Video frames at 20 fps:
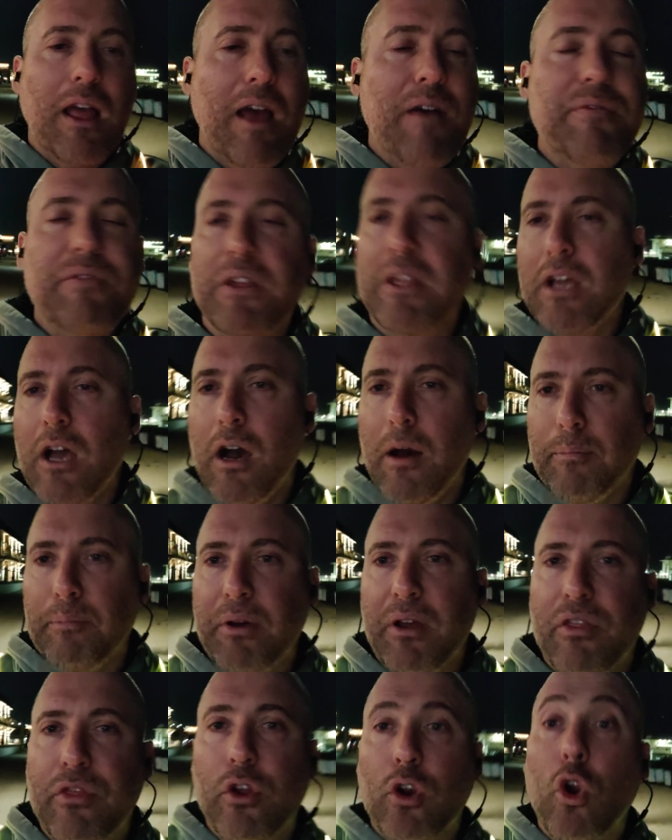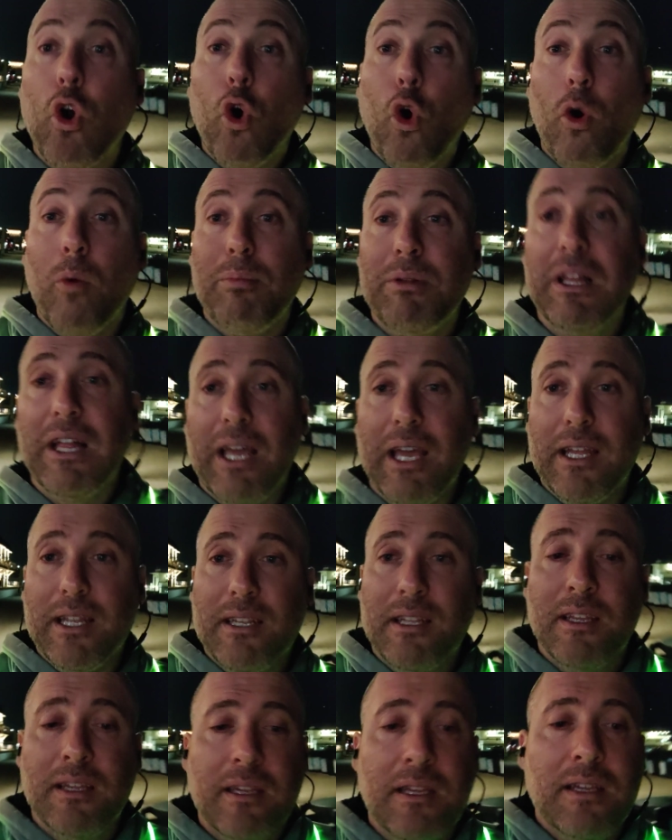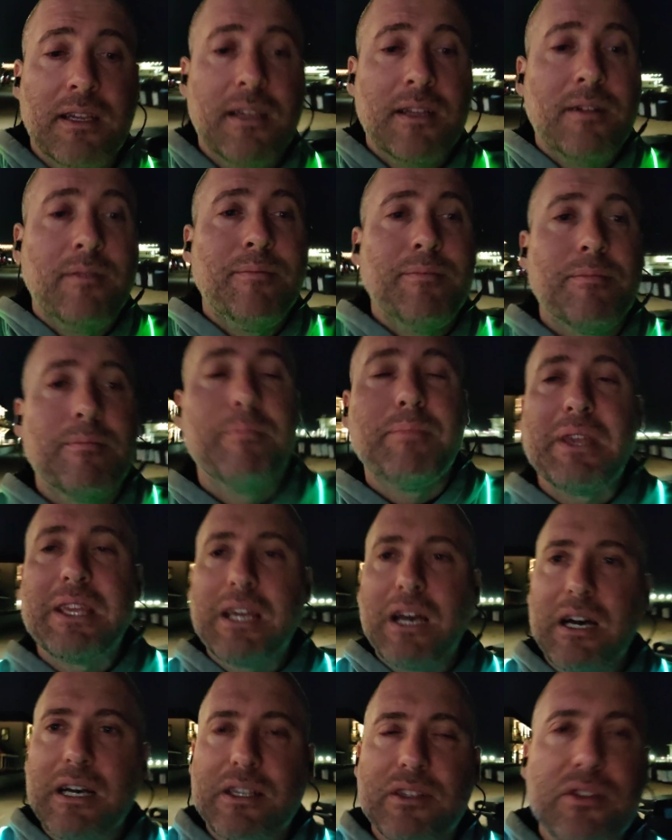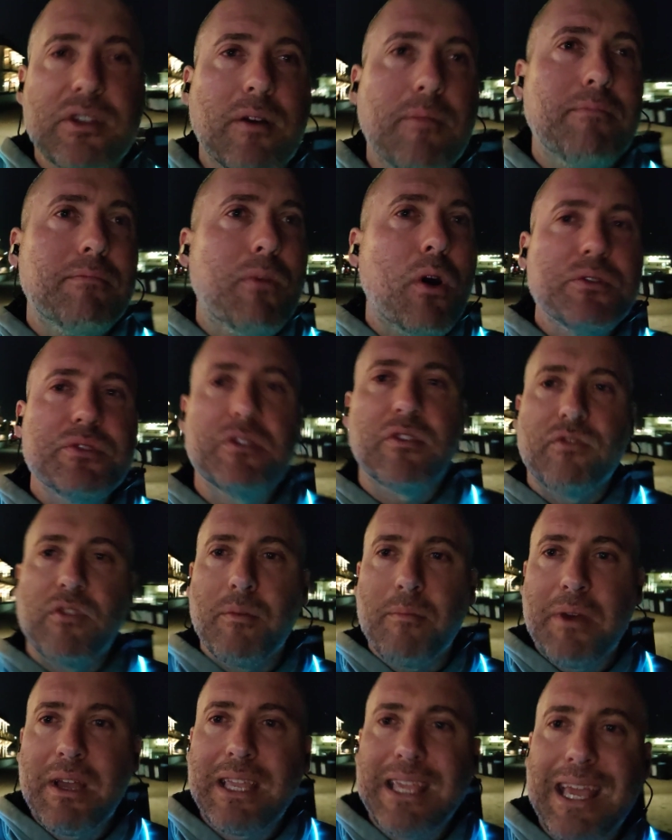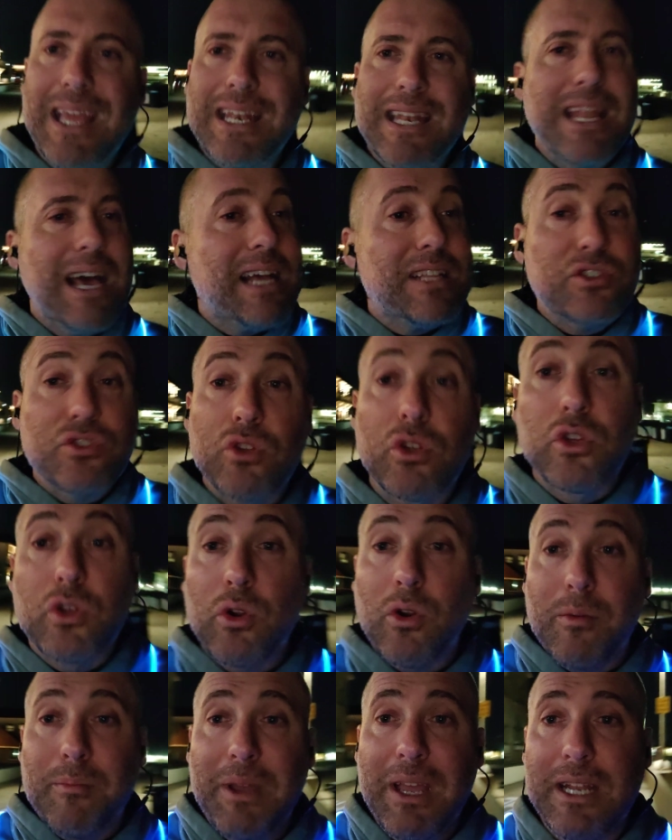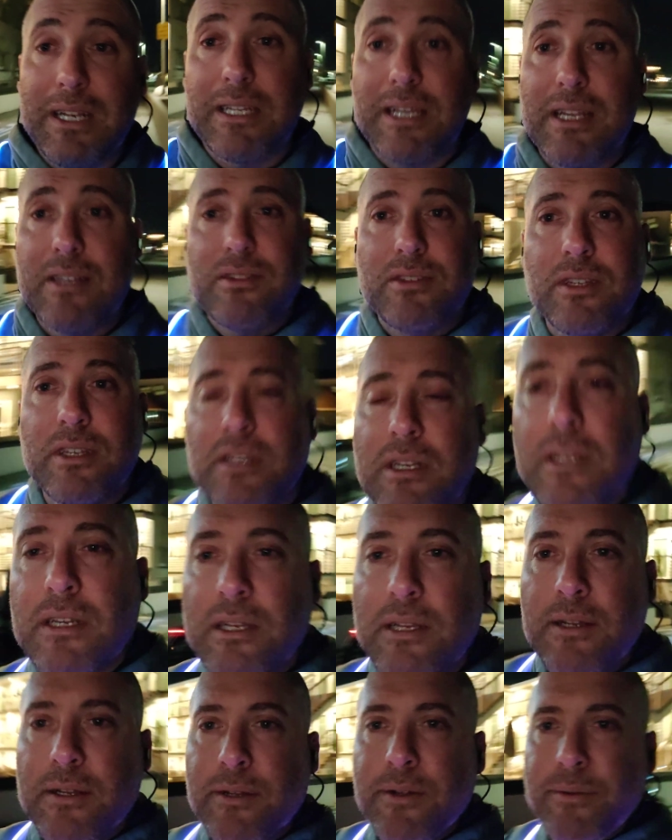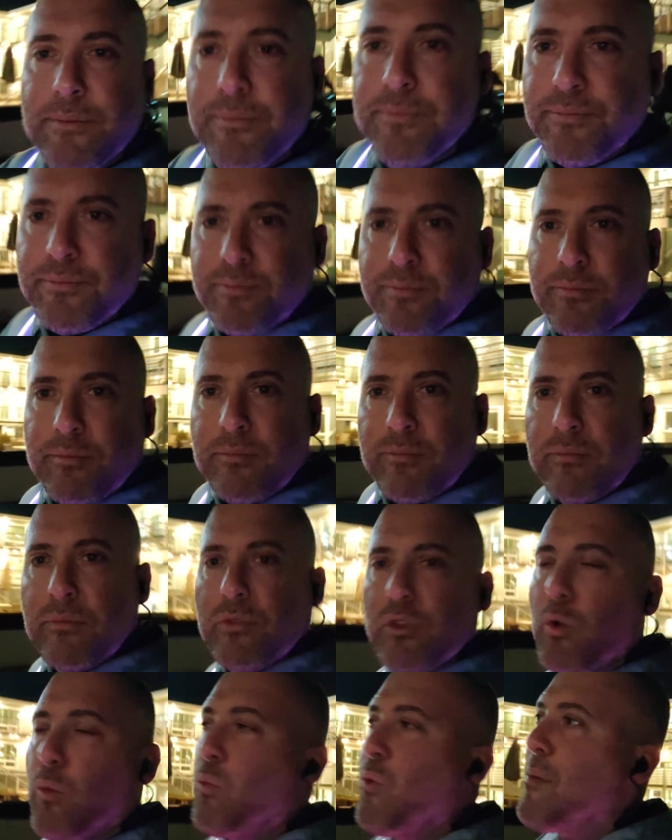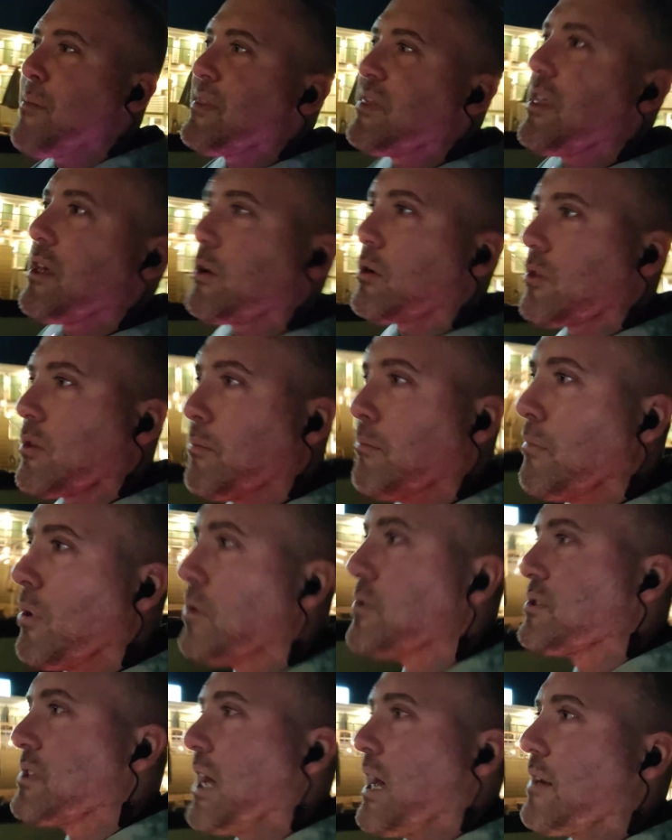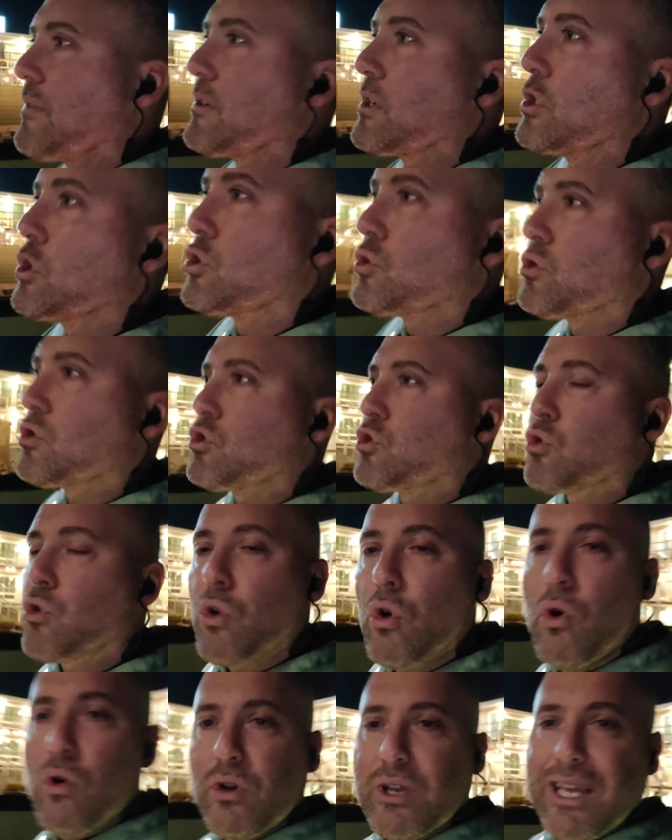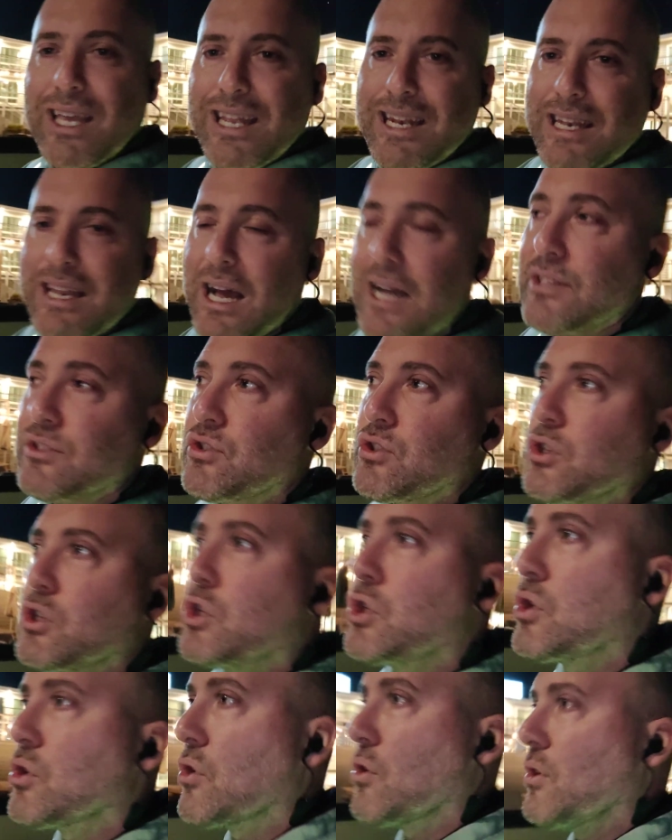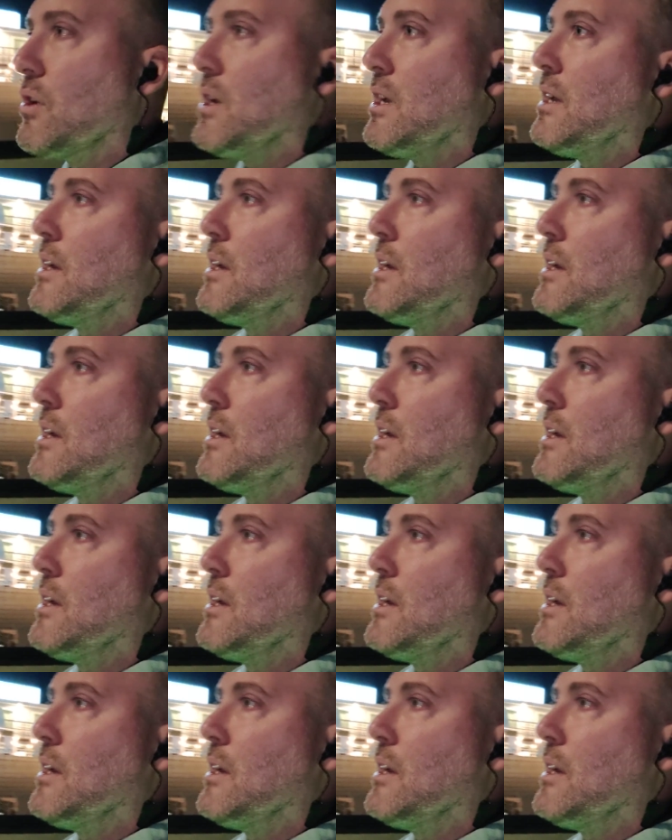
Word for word: effing up their whole plan because most of them cannot secure a man, guys. The women that are the most out of control cannot secure